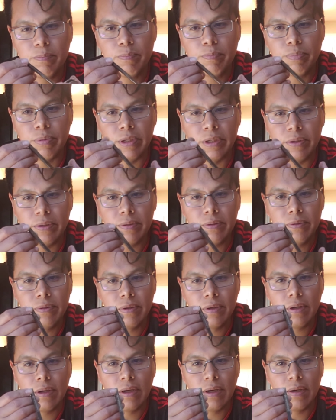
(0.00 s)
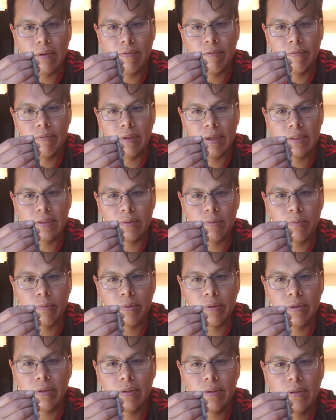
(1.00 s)
brittle, if that's a
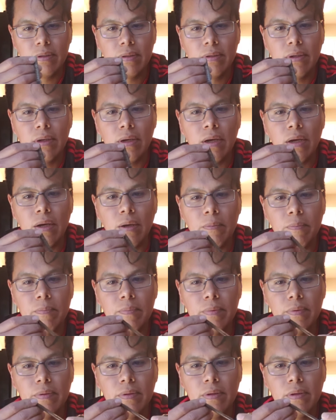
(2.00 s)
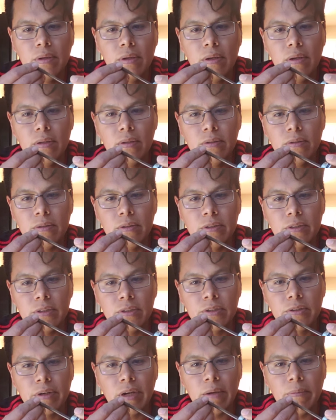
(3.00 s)
word, to
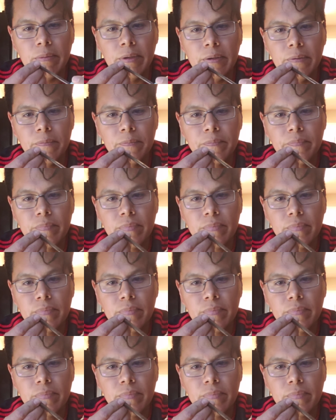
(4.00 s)
describe it.